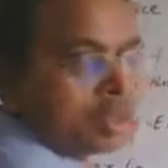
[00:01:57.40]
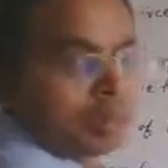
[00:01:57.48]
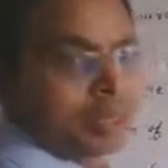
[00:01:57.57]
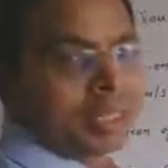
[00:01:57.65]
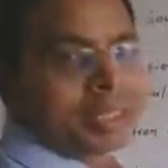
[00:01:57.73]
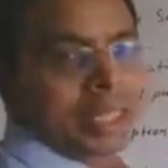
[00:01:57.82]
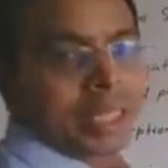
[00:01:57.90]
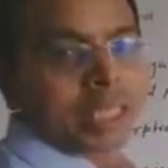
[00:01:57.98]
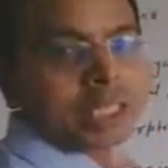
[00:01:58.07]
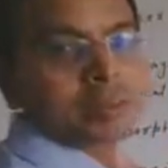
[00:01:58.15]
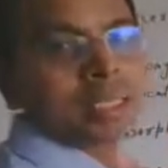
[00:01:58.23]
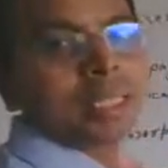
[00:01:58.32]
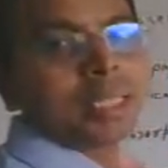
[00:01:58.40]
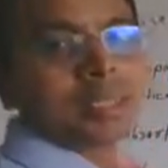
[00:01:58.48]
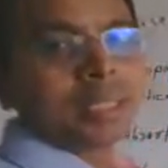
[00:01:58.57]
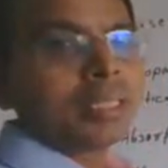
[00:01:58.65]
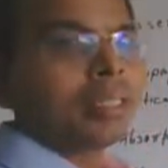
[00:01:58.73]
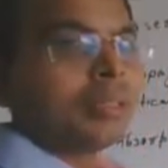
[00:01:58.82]
domain as well as
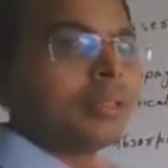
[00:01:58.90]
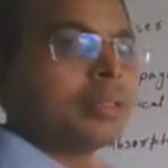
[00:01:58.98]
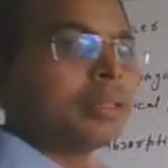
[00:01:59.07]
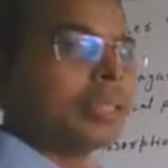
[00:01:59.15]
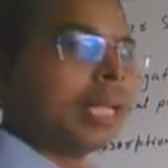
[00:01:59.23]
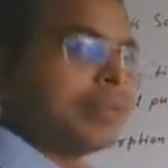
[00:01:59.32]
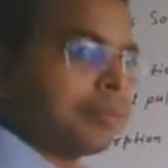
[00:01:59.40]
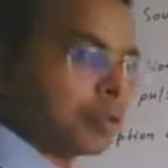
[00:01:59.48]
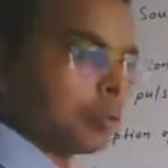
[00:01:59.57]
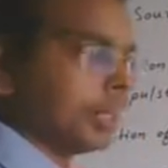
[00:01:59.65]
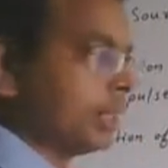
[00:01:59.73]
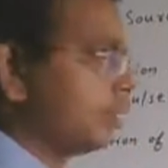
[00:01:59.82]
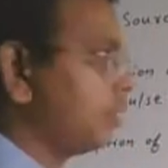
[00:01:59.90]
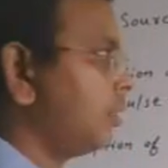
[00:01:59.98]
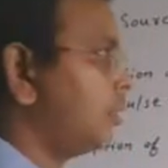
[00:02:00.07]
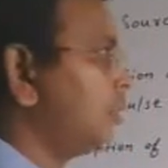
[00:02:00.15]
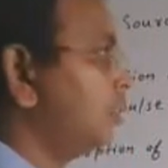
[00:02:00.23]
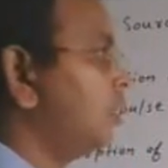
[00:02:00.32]
in time domain.
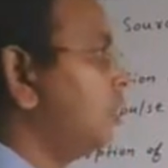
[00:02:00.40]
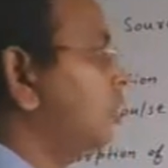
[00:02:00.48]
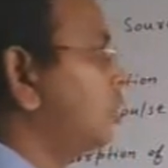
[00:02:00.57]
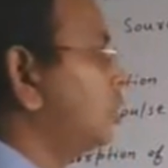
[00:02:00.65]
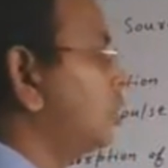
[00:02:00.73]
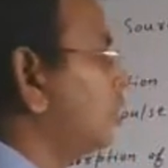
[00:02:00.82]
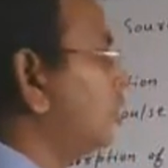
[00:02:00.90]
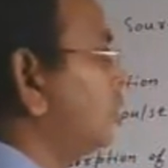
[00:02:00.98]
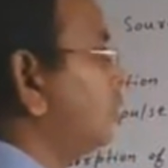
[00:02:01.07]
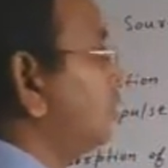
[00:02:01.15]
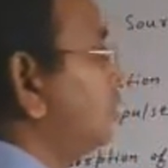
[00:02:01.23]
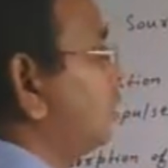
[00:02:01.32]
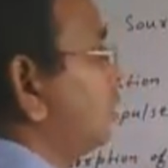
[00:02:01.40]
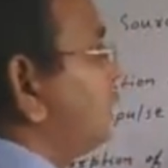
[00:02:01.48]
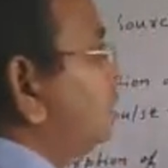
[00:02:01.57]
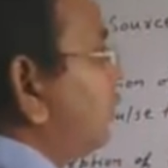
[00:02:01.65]
So this